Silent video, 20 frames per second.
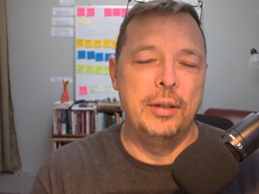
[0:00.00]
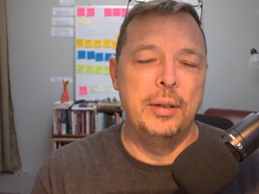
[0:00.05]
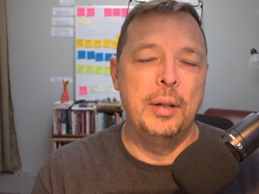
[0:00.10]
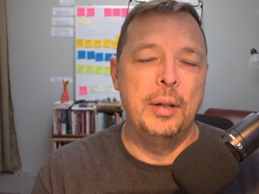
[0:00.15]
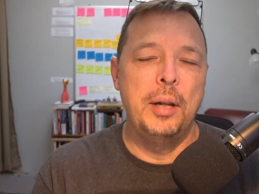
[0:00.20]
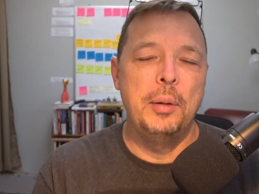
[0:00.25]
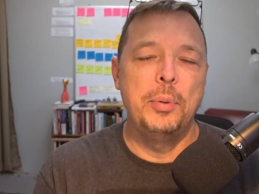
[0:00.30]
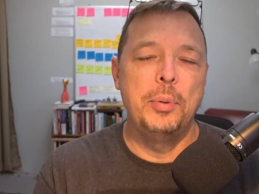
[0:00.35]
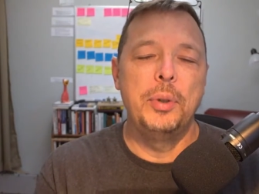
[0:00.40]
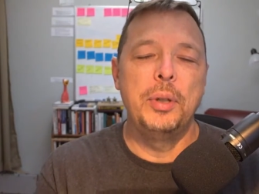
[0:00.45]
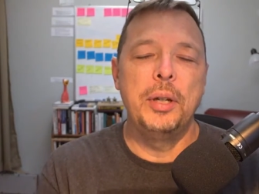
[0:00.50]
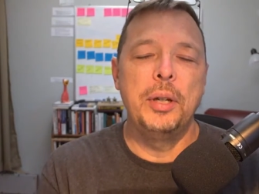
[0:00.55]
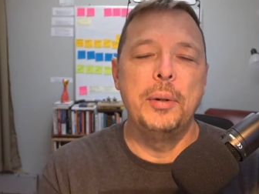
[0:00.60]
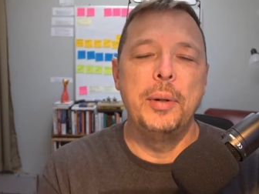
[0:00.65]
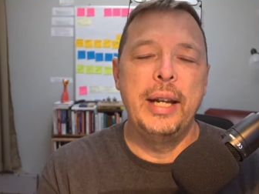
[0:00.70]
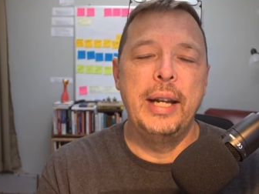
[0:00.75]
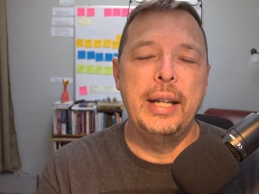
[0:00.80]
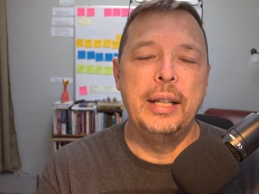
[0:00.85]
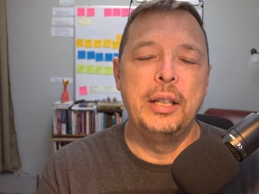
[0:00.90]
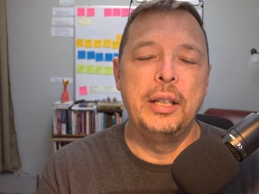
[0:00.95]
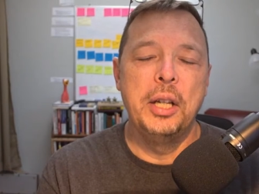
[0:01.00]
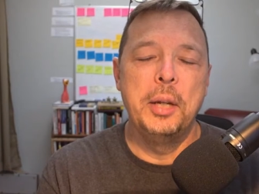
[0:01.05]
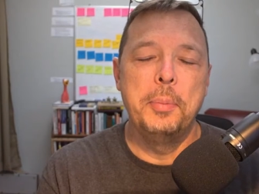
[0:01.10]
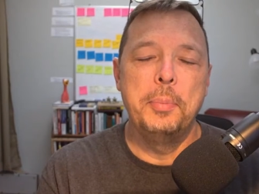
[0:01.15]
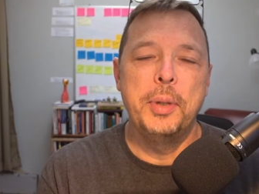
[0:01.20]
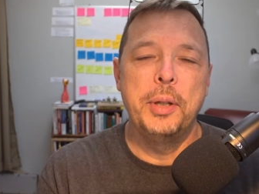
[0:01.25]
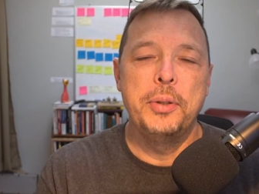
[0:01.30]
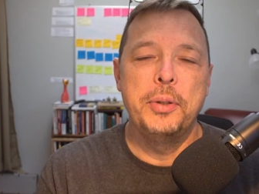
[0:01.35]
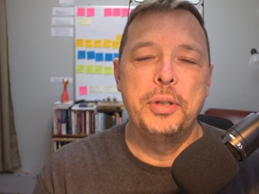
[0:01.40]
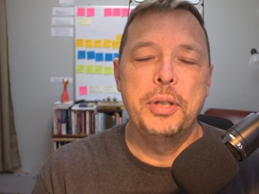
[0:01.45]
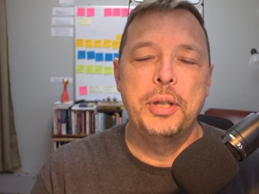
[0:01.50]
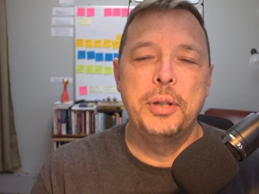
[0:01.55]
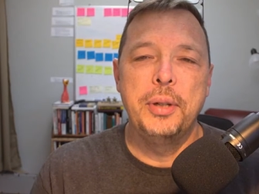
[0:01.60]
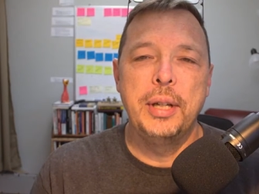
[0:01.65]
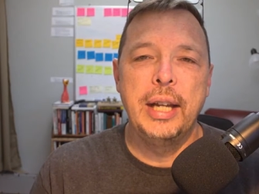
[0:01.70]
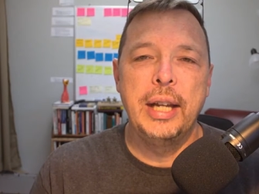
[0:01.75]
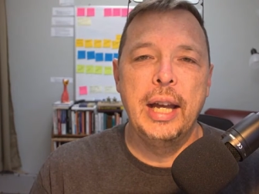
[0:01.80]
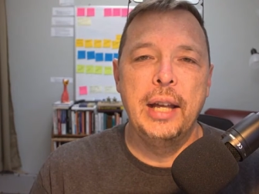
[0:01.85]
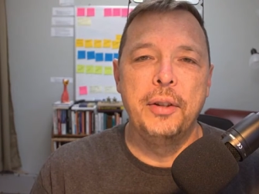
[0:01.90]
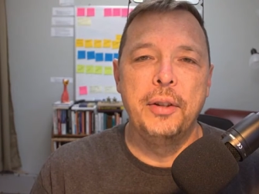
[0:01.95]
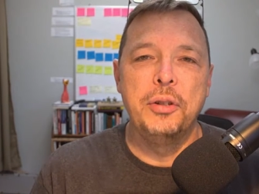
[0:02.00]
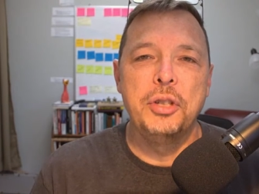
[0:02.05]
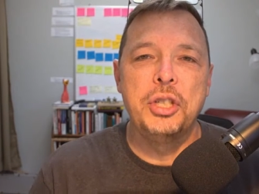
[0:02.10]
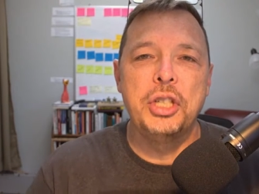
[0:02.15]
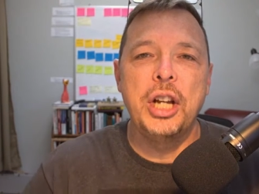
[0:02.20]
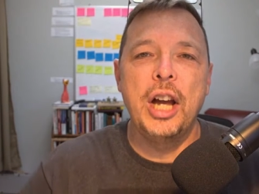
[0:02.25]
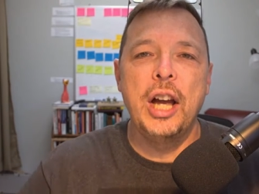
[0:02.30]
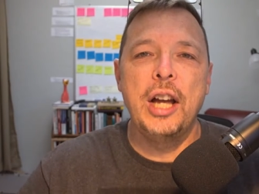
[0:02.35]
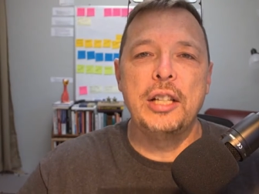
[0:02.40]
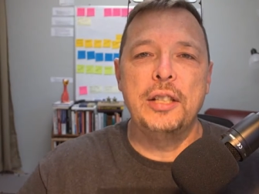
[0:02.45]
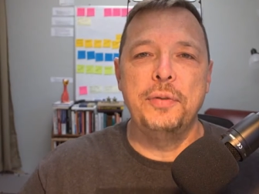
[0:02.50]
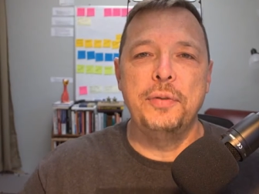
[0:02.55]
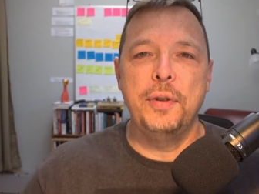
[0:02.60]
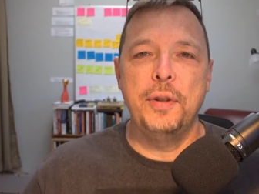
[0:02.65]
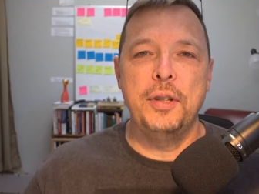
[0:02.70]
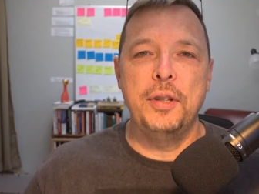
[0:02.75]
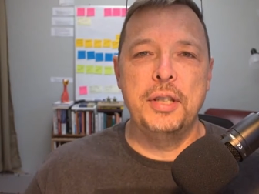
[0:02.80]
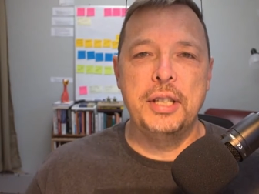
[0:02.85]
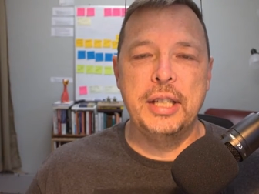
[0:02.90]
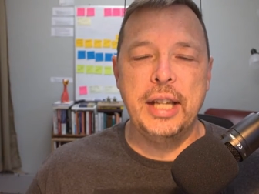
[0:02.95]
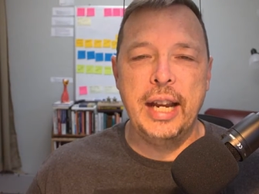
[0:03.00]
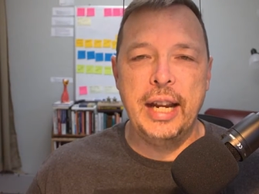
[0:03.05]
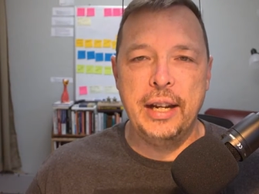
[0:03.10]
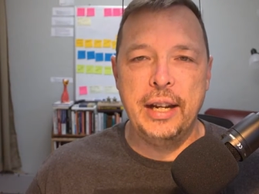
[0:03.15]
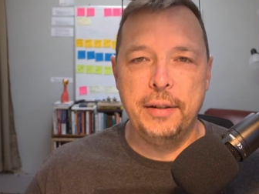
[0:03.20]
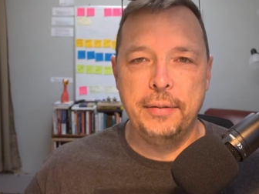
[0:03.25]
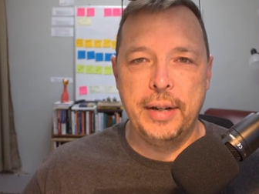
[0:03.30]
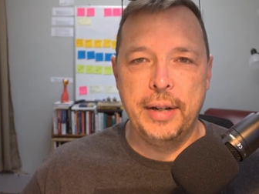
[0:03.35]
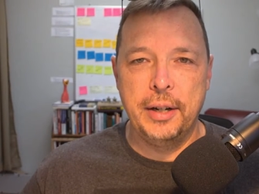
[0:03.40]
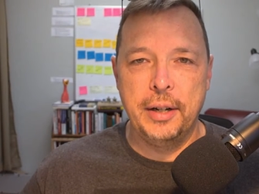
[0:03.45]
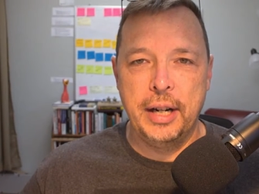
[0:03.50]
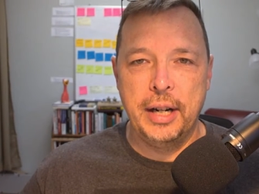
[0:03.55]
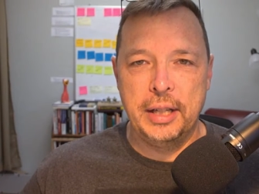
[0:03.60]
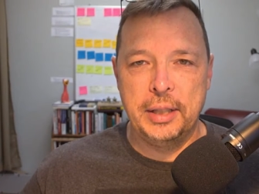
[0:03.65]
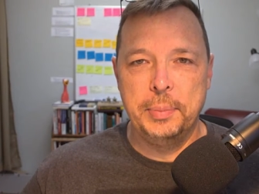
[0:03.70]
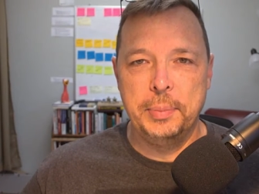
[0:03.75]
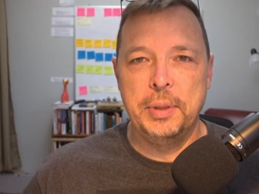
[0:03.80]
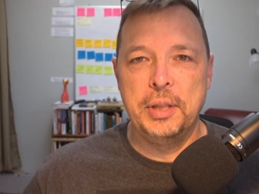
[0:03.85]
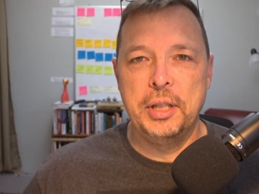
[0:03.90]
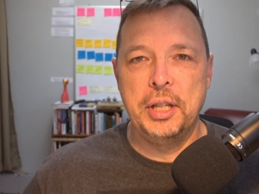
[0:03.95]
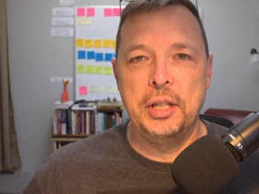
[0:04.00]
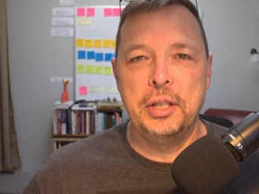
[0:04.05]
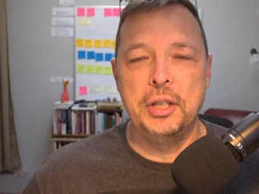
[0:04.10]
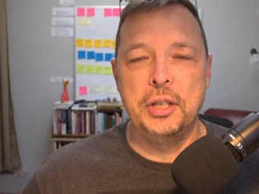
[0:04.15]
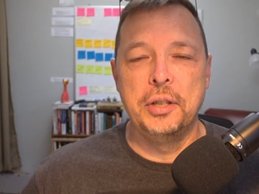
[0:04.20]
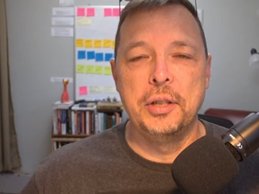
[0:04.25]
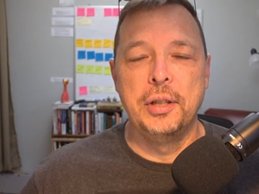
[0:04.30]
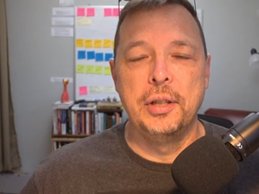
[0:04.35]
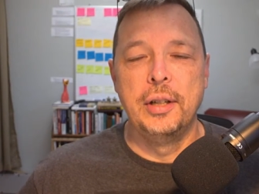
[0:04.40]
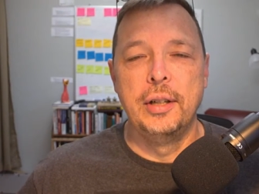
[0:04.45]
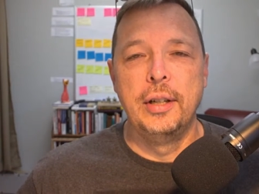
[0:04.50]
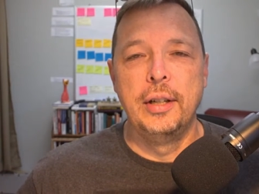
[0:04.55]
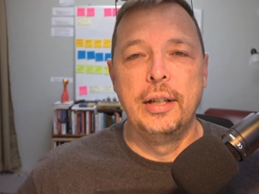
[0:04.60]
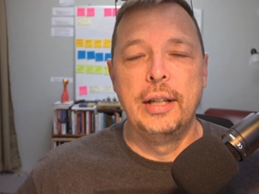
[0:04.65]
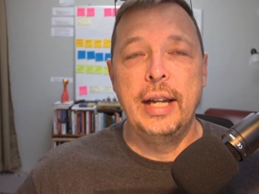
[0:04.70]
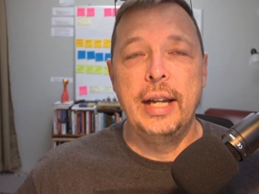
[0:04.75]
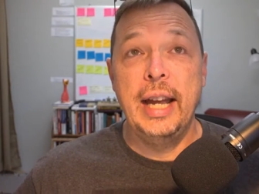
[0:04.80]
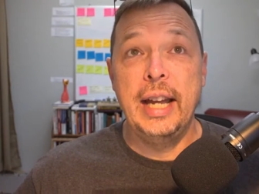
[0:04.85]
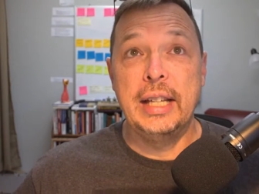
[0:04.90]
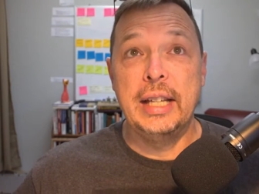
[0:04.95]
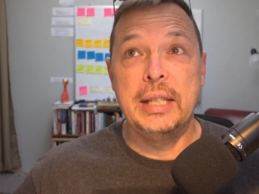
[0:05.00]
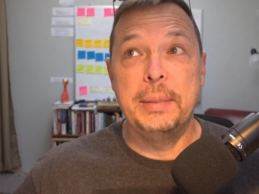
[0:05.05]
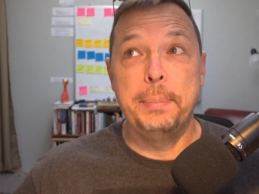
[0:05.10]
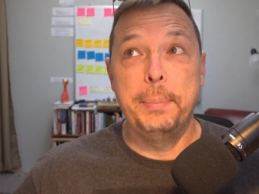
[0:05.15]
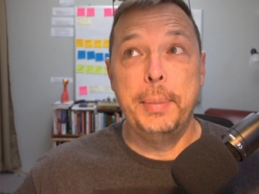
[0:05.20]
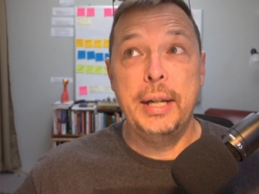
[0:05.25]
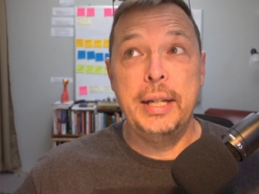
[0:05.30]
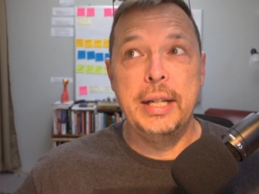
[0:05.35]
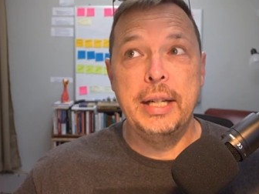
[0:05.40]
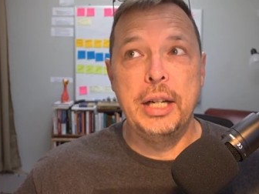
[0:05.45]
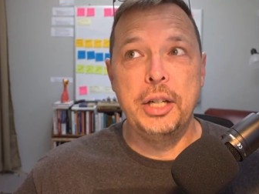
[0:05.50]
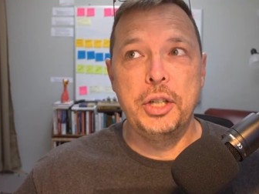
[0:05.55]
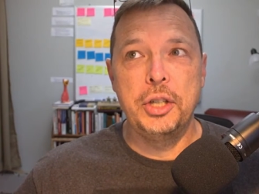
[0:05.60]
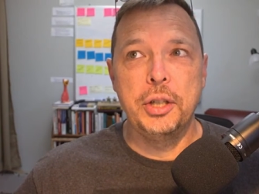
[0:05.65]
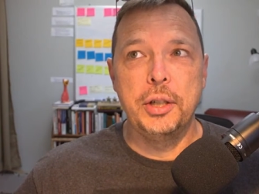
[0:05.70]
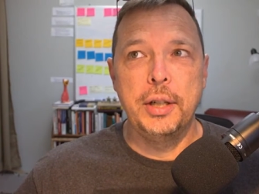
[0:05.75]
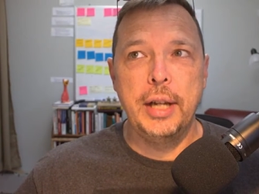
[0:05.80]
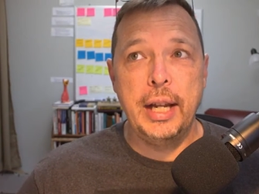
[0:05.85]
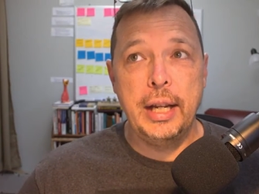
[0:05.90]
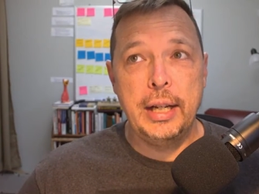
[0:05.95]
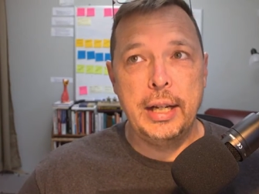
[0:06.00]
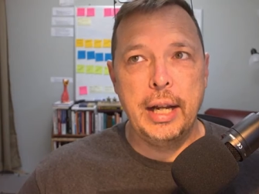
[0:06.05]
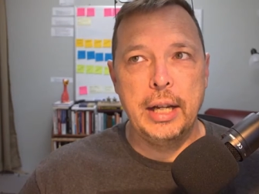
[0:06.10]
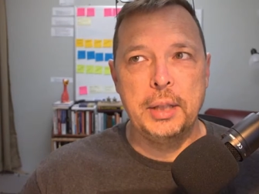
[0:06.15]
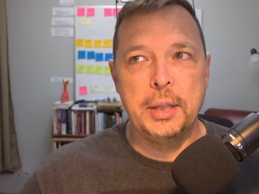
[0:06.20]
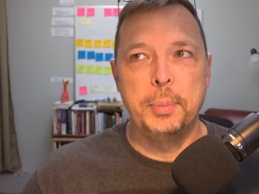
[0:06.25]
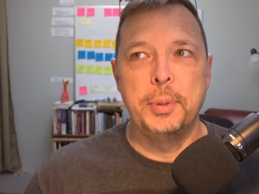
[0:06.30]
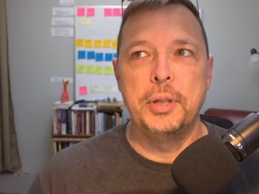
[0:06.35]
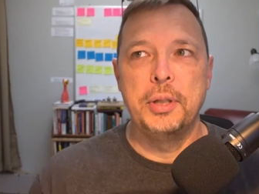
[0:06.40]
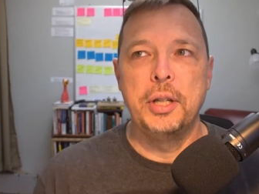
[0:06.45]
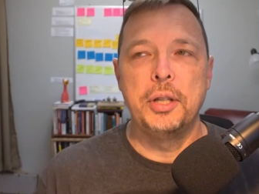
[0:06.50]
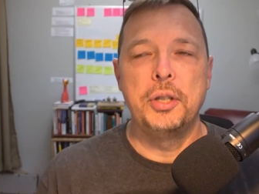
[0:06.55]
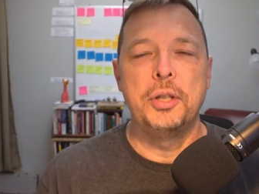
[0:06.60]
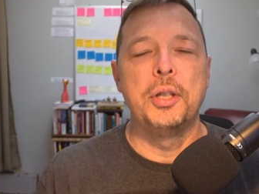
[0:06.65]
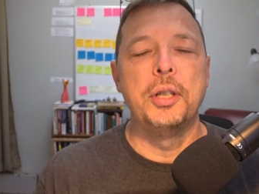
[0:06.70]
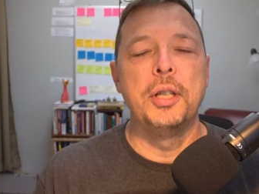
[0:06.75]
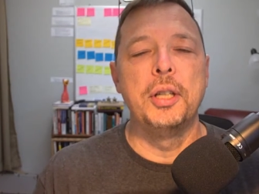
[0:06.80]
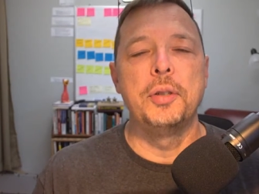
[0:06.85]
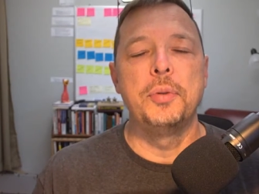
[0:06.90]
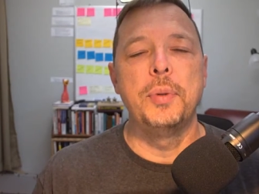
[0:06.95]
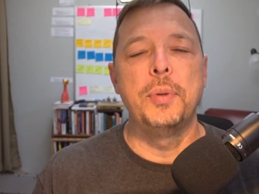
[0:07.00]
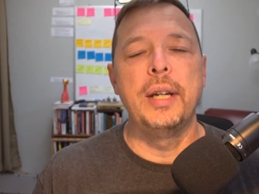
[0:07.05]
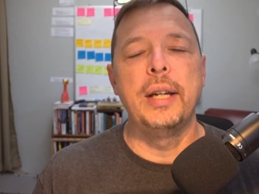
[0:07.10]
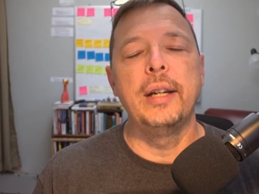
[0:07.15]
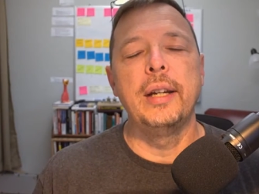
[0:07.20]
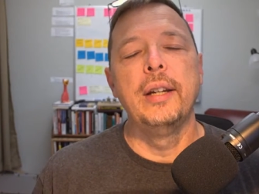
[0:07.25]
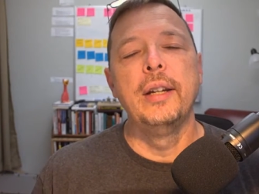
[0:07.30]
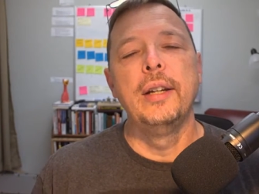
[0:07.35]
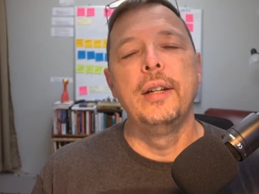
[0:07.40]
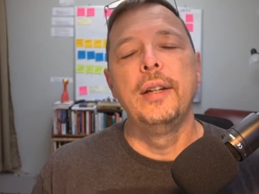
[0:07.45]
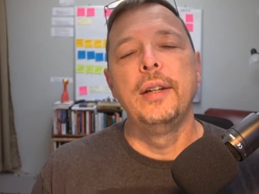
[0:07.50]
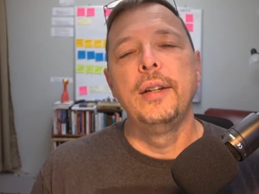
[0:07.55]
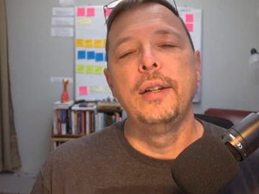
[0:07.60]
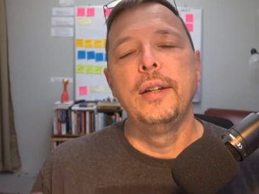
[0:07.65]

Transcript: I want to go ahead and lump those two together just for the sake of our exposition, expedition and exposition this week.